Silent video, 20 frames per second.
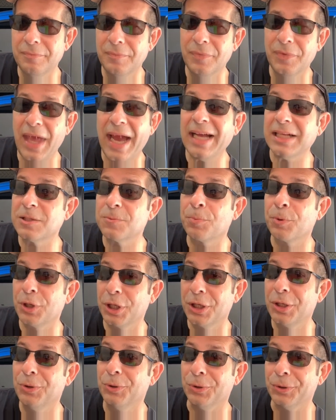That's
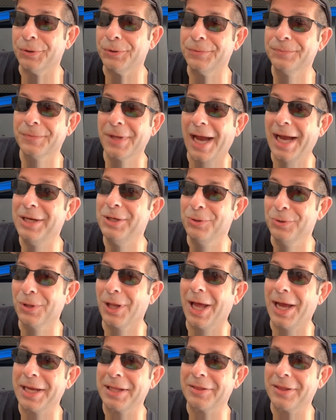pretty cool. I do
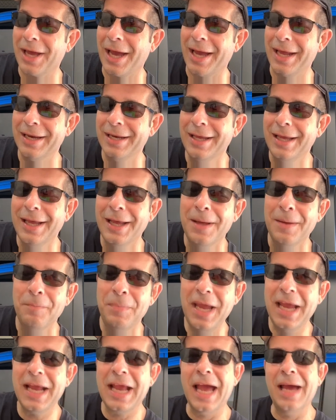like that.
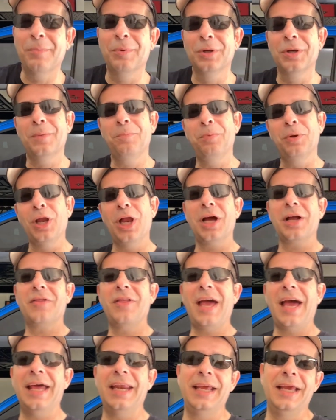Being able to plug
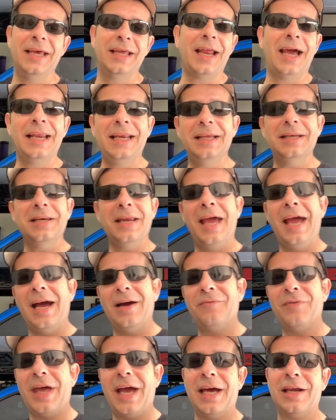that in, I didn't
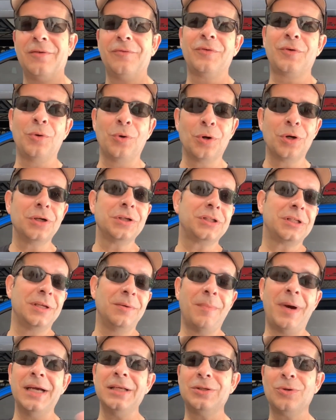have that, of course, in
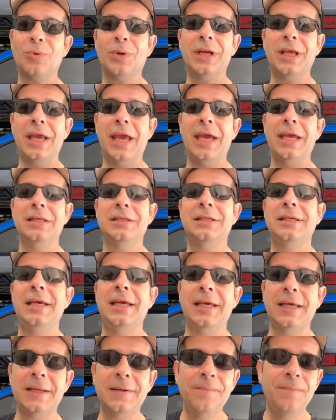my
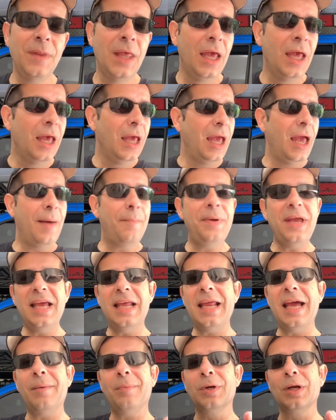2018. And being
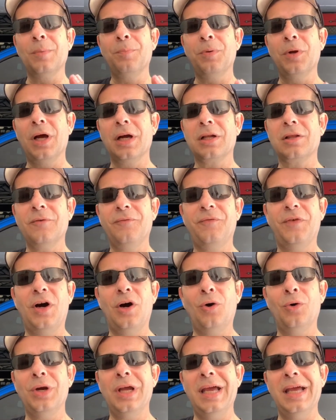able to plug the
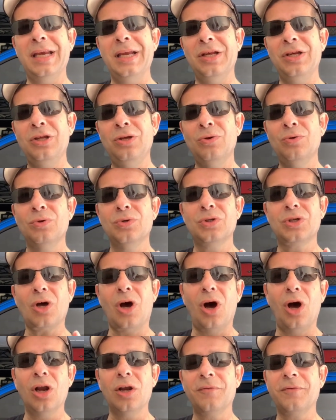phone in and use
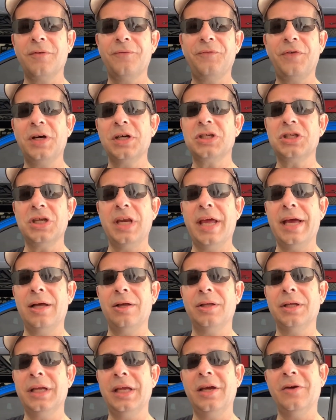all of the
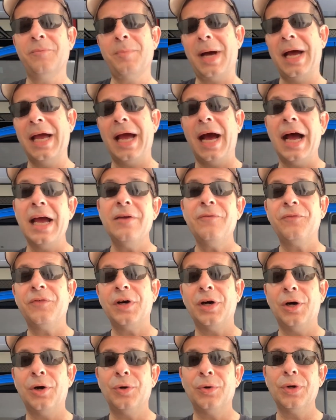functionality of my
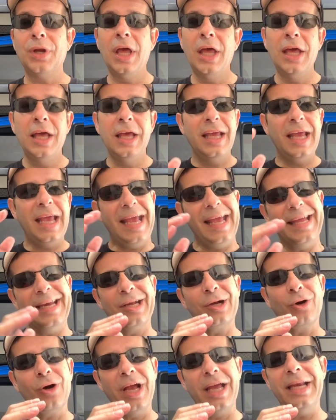iPhone
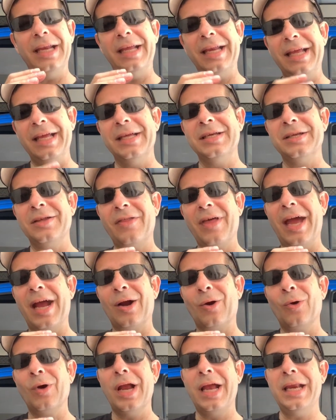integrated into
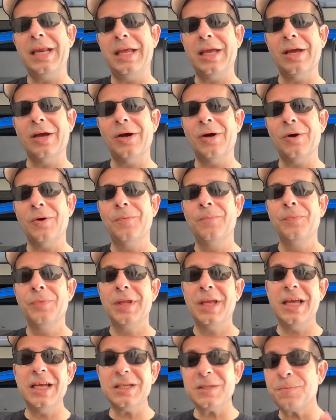that radio
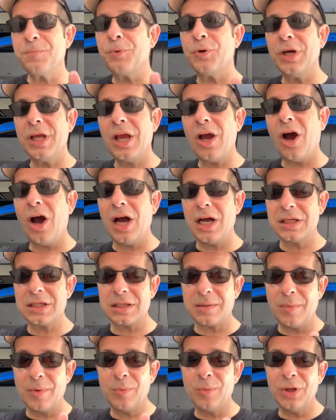is pretty
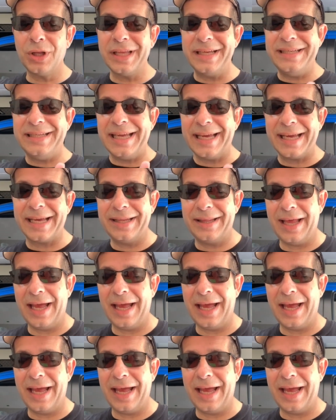awesome. I'm really digging